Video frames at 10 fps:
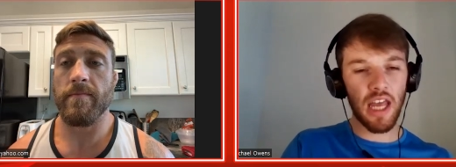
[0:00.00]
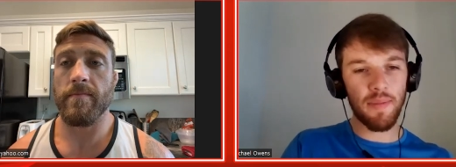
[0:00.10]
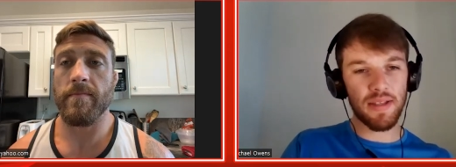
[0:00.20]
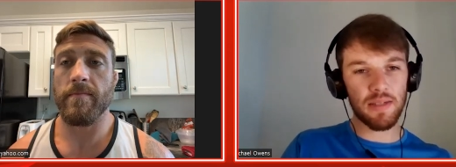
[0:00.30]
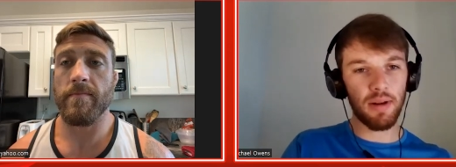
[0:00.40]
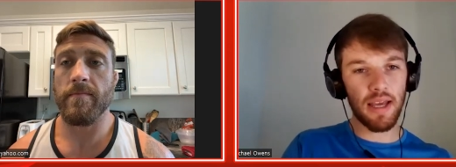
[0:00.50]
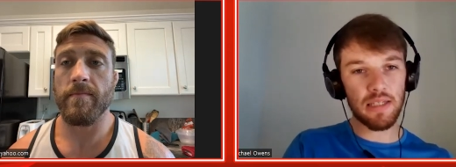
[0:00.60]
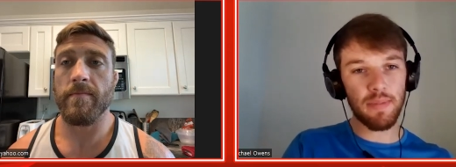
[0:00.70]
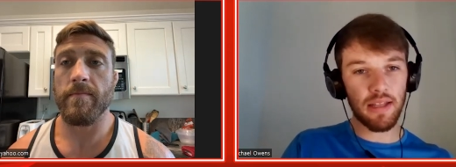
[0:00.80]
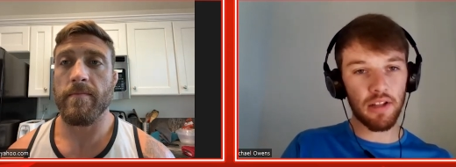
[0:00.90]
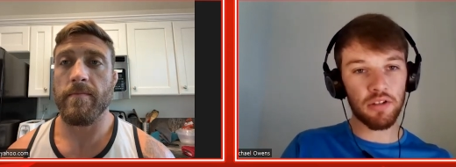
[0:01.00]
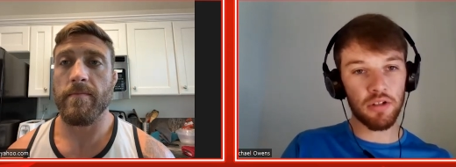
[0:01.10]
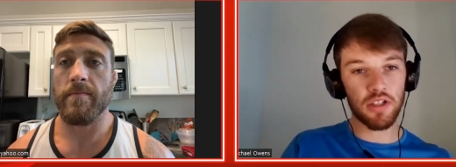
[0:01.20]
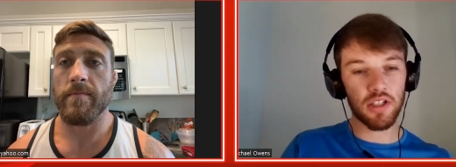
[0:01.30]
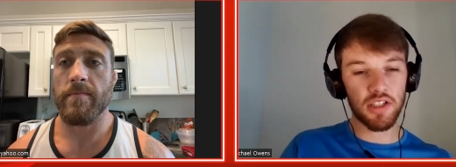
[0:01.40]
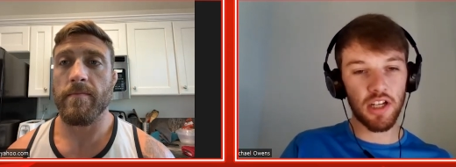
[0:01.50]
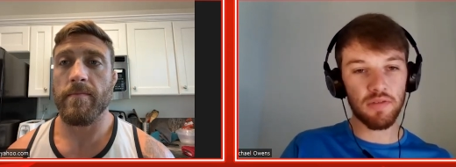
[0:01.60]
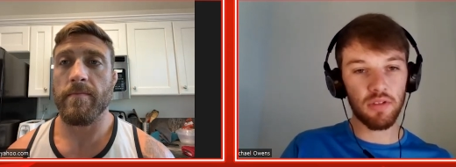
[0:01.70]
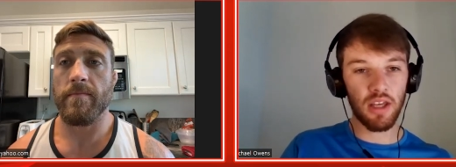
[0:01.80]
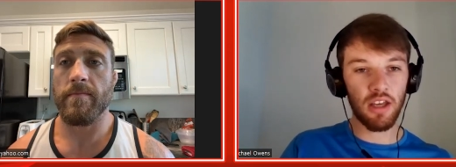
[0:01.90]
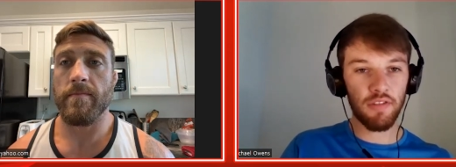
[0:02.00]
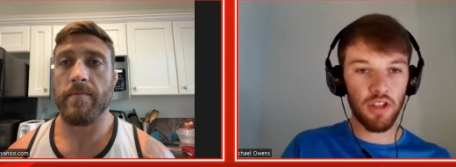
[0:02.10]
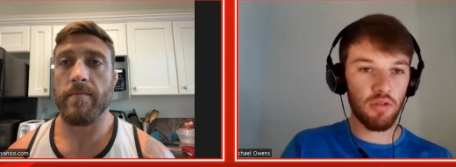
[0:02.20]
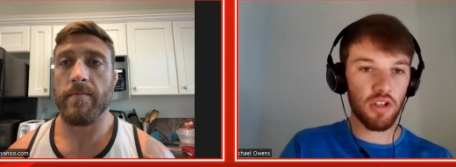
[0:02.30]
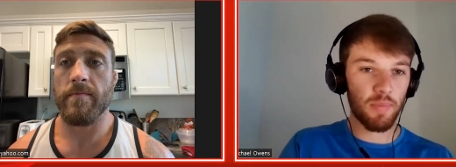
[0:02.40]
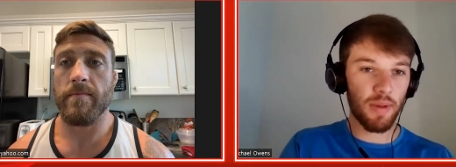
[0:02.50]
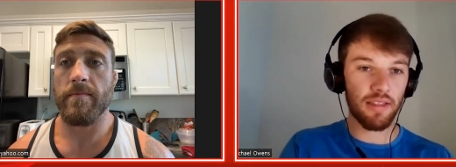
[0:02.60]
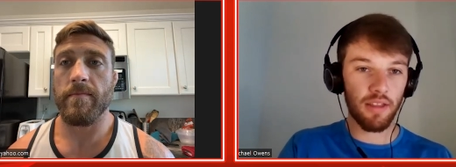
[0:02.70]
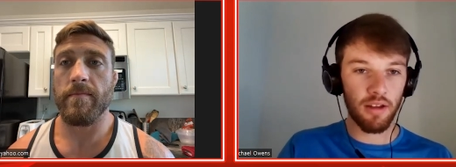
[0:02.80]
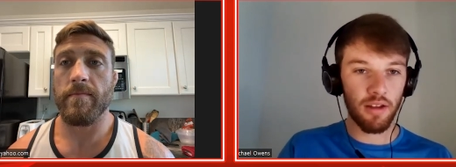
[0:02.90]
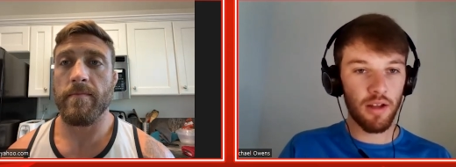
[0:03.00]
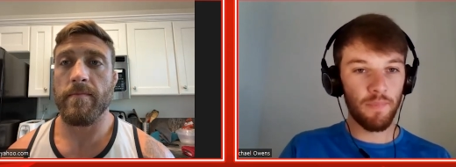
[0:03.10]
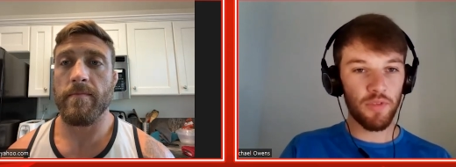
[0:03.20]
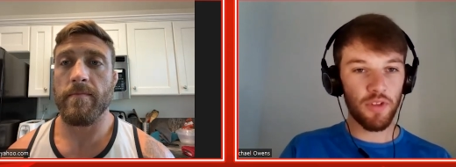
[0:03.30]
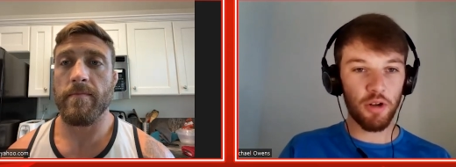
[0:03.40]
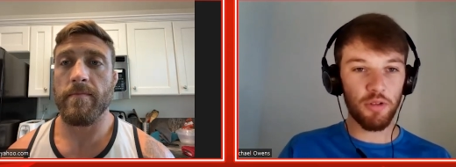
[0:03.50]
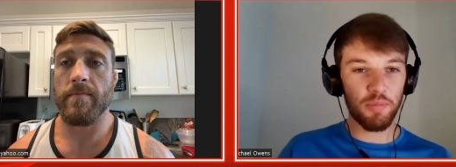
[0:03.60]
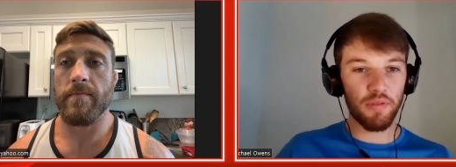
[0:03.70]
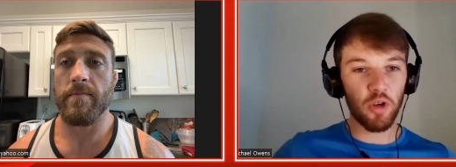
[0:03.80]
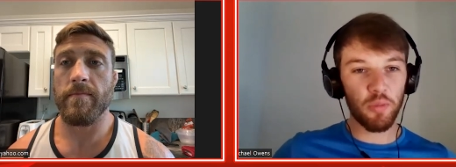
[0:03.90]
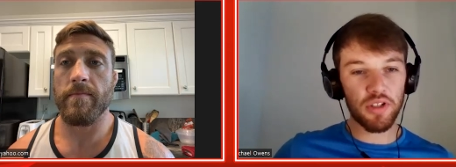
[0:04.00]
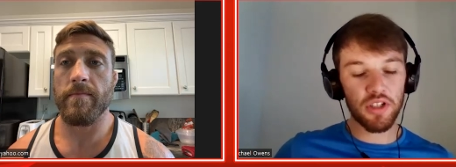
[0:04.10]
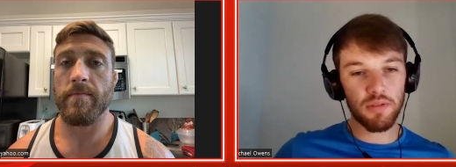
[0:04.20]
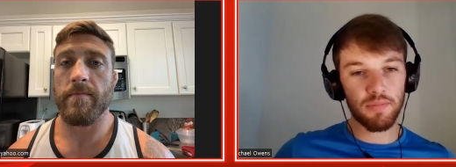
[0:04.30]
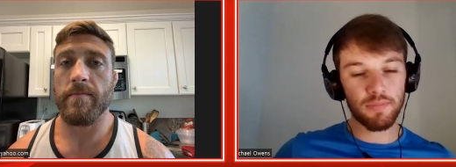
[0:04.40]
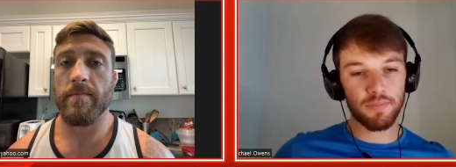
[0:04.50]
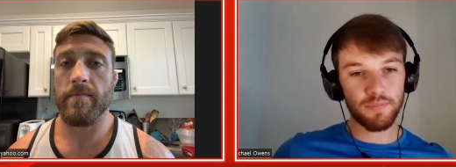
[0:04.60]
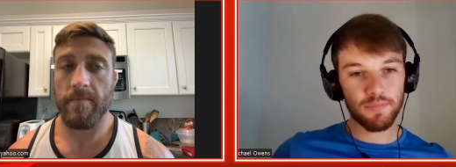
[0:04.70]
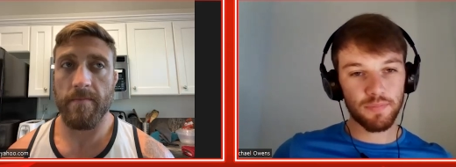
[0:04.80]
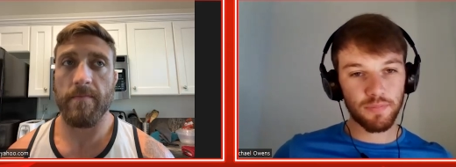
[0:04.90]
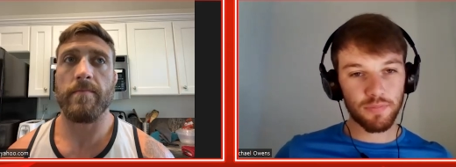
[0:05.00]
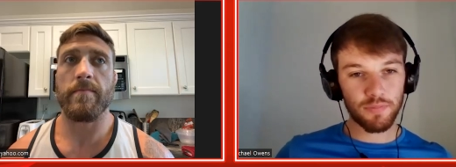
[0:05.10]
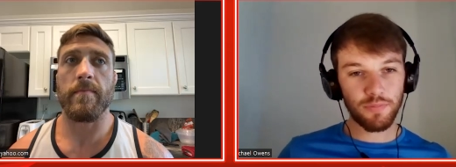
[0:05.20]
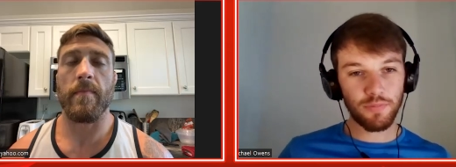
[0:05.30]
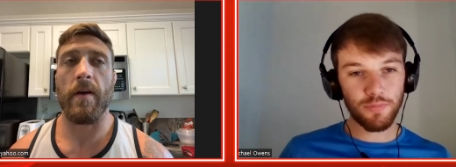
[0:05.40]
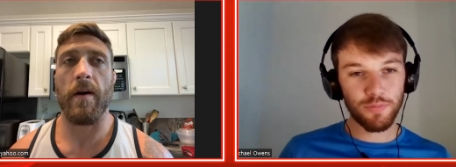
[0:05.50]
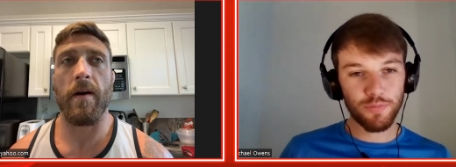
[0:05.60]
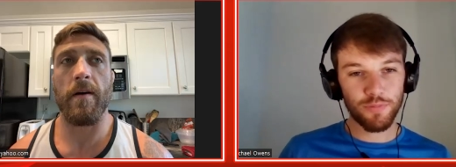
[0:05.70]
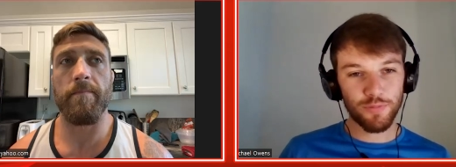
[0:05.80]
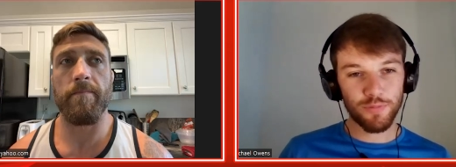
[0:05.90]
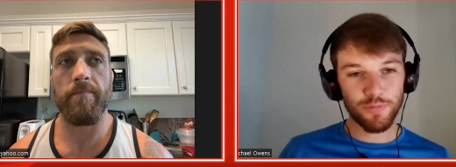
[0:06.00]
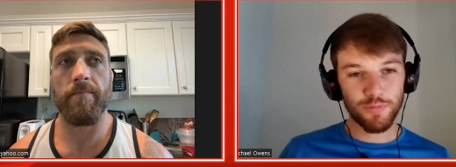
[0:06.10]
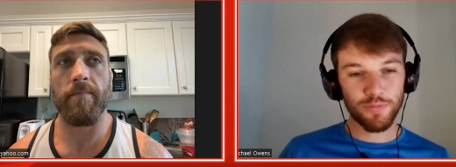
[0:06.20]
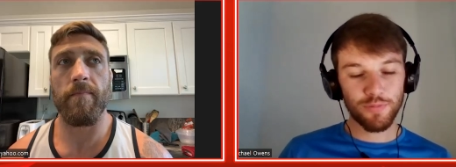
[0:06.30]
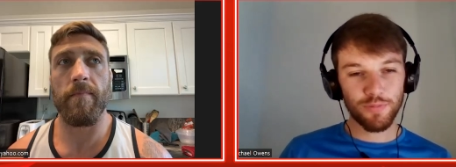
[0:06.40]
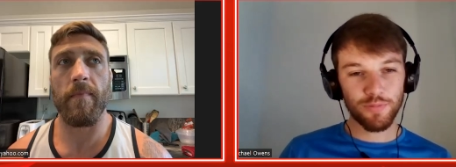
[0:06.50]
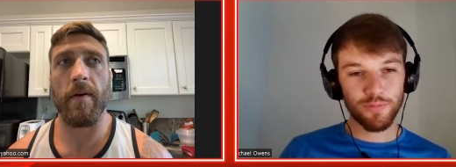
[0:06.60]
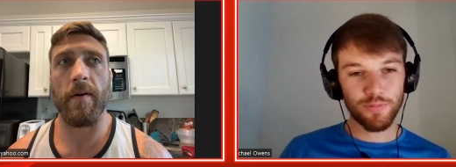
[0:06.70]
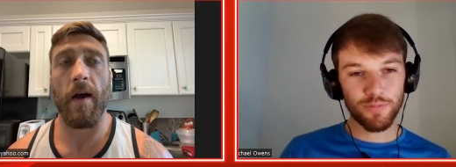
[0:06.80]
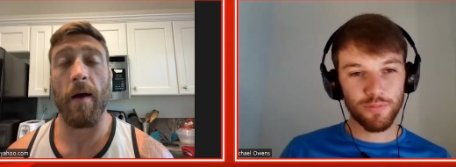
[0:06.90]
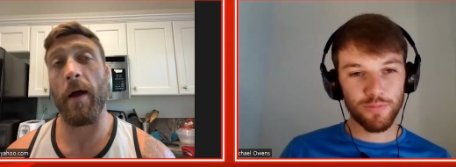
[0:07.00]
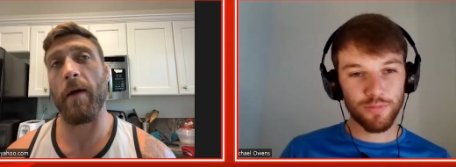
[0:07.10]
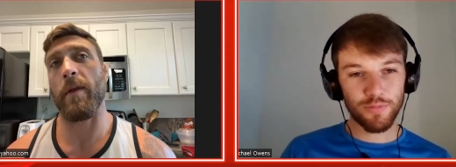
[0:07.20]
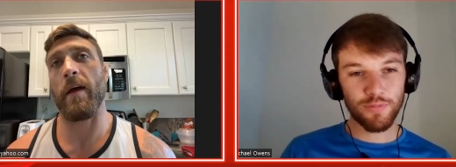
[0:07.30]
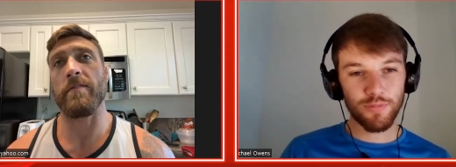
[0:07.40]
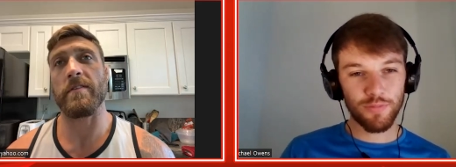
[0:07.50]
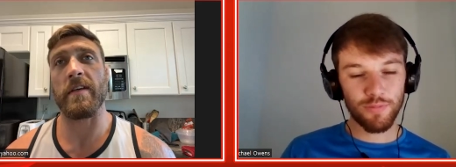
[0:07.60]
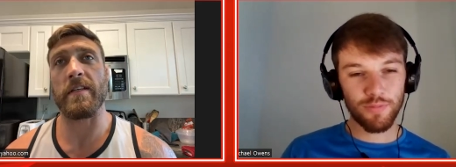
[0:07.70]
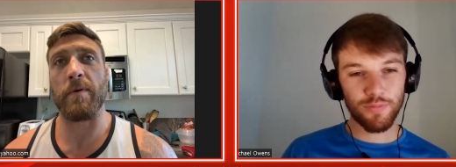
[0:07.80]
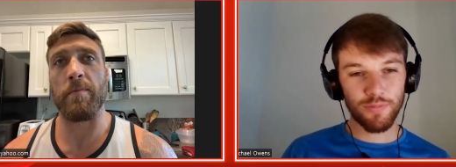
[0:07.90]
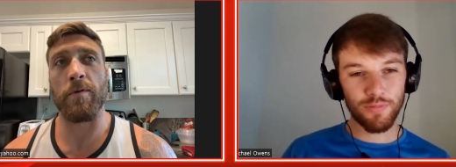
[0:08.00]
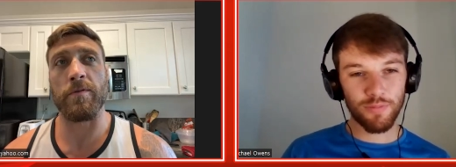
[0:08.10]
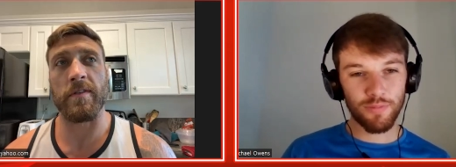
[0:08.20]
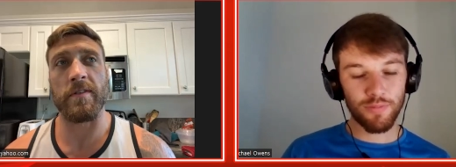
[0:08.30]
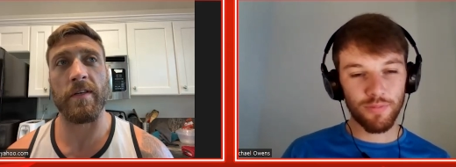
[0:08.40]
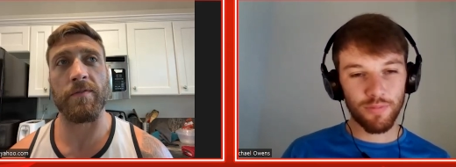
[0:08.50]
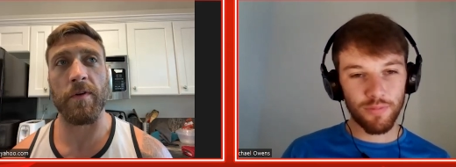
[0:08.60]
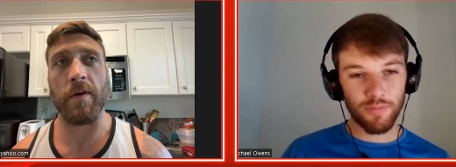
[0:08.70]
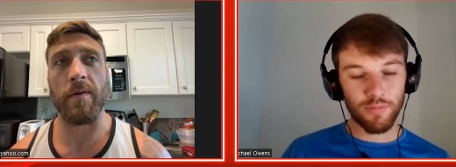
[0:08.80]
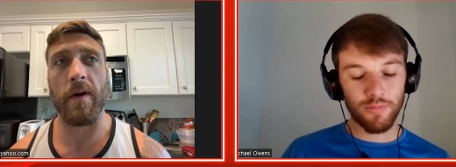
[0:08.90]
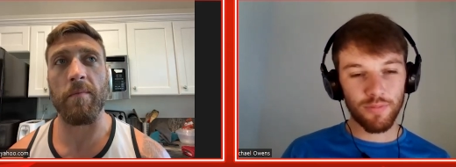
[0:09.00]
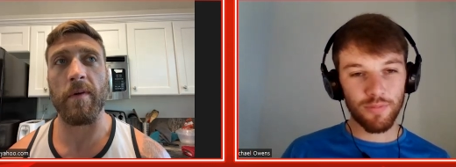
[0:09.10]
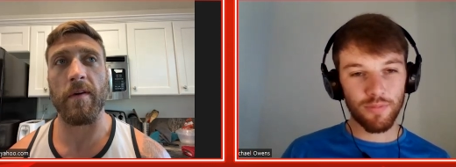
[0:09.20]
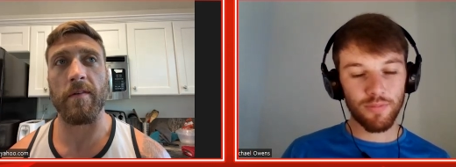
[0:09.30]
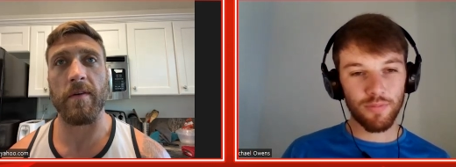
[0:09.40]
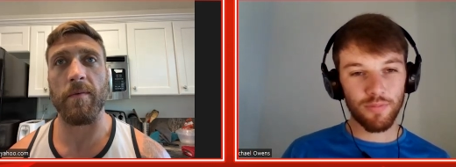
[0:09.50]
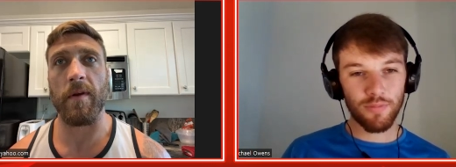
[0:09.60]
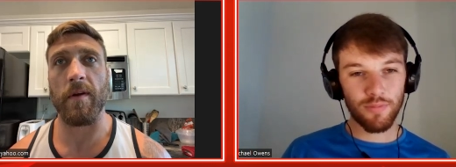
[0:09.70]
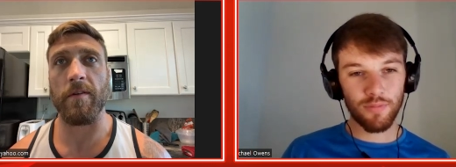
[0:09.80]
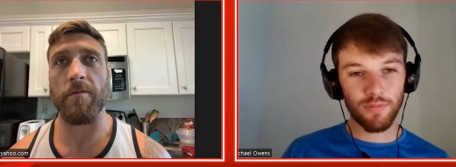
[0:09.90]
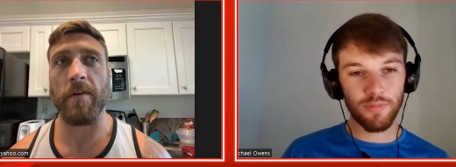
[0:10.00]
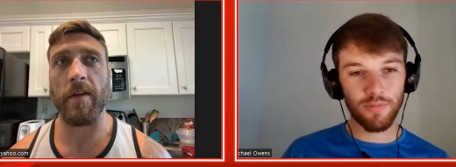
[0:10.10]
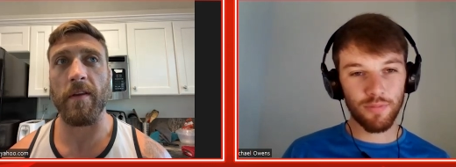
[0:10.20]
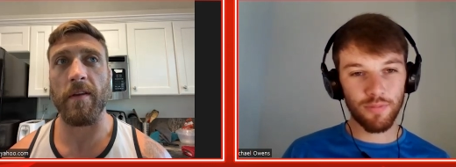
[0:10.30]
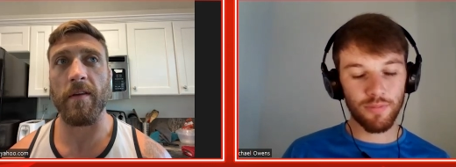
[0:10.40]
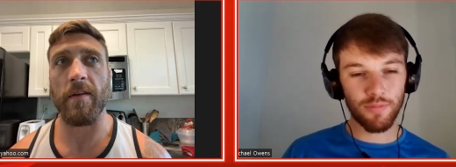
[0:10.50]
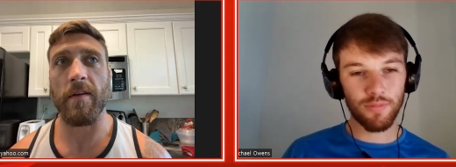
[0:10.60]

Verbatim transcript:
Speaker 1: came into play to make that such a successful year for you, despite the know the performances?
Speaker 2: Um, uh, I, I, would have to say it's my most successful year, right? Because I went undefeated